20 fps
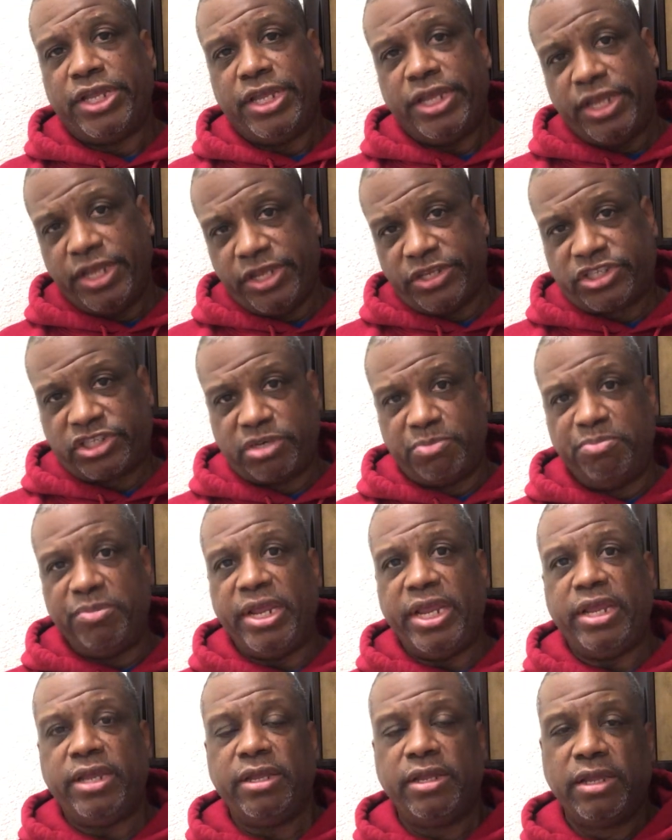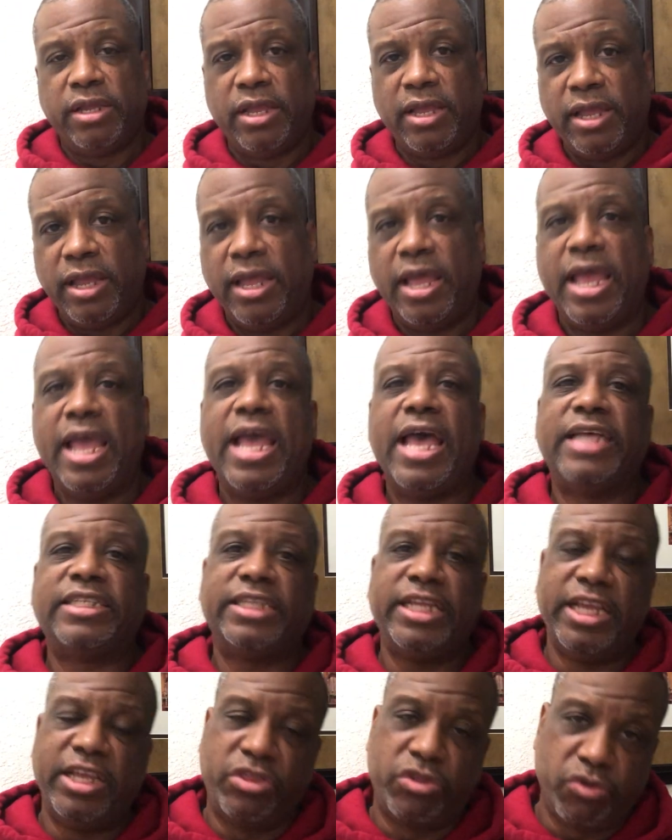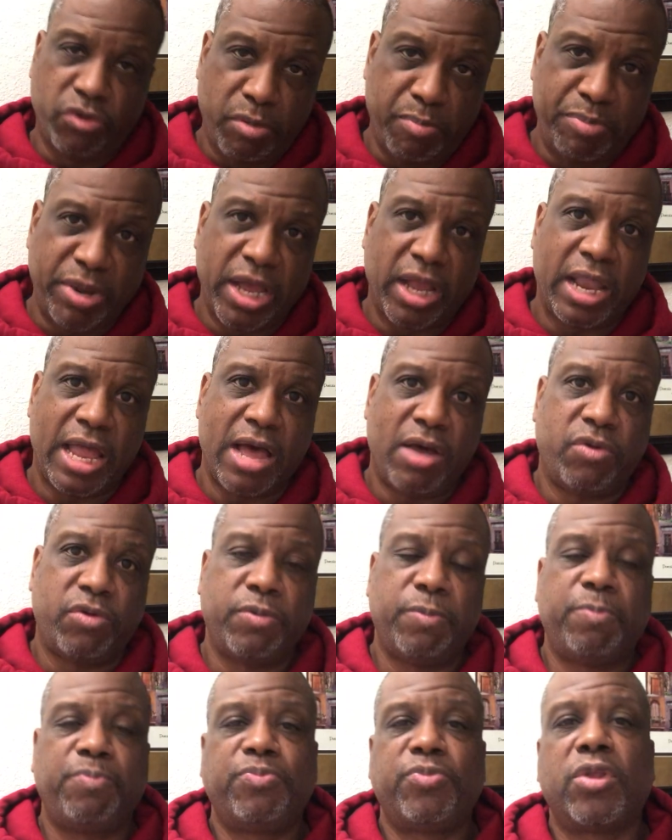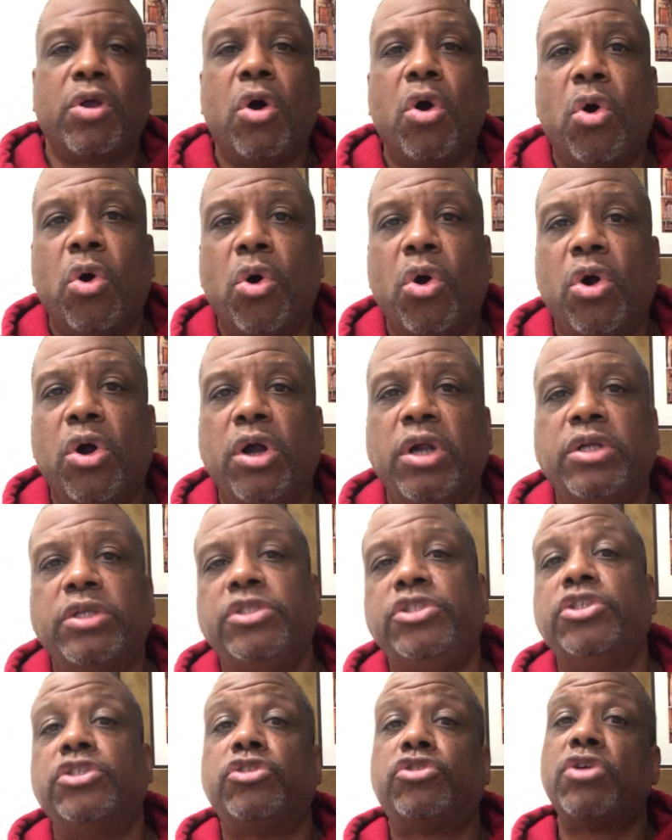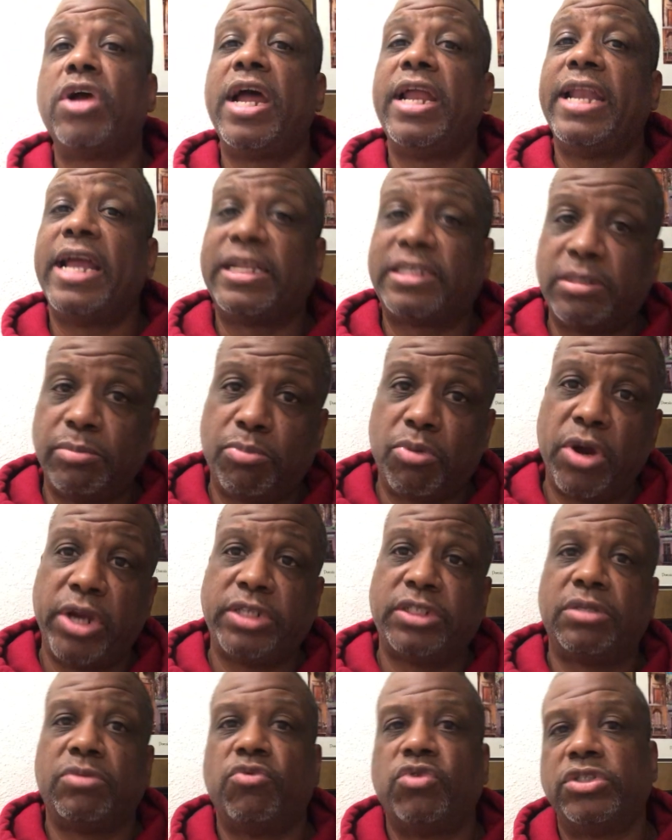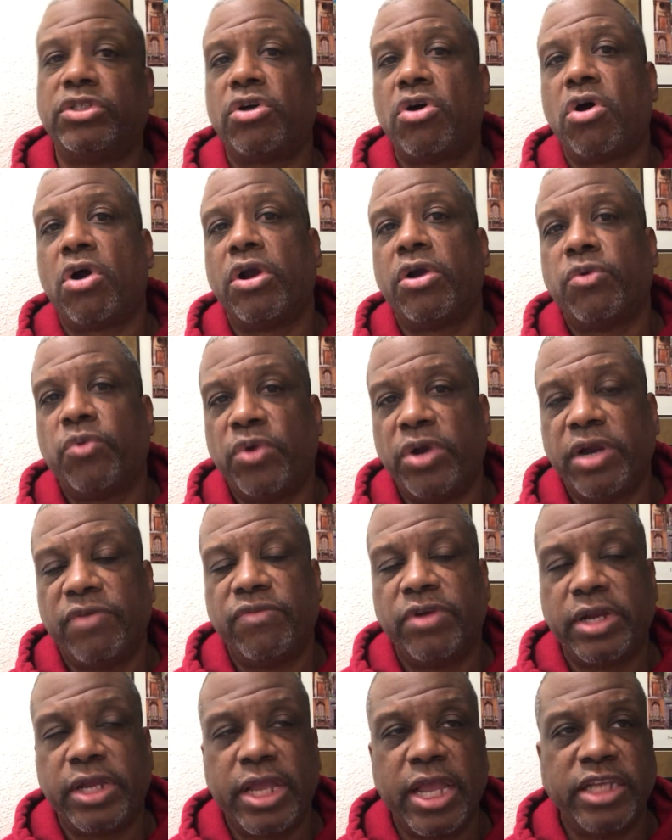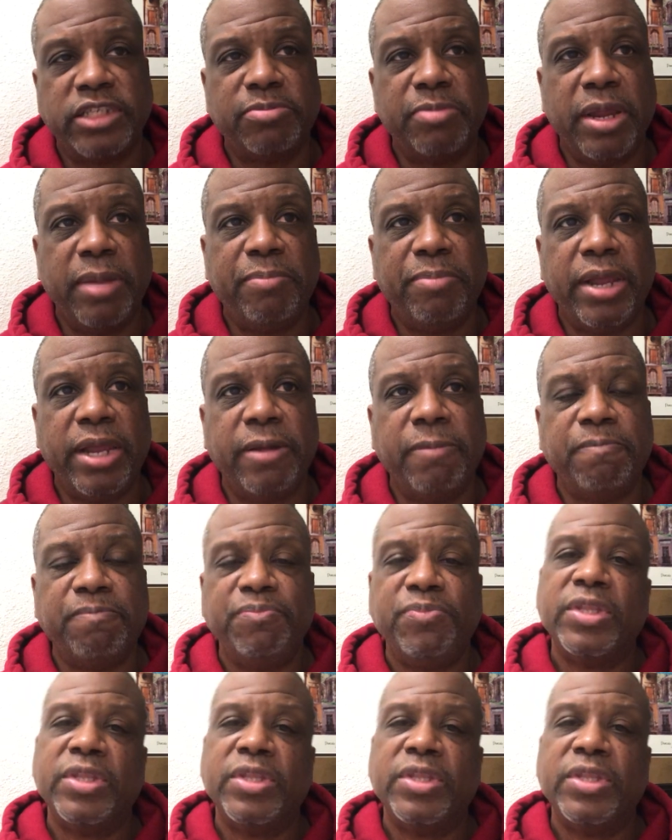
it's me as either a bailout or you try not to break someone's heart or whatever the case may be.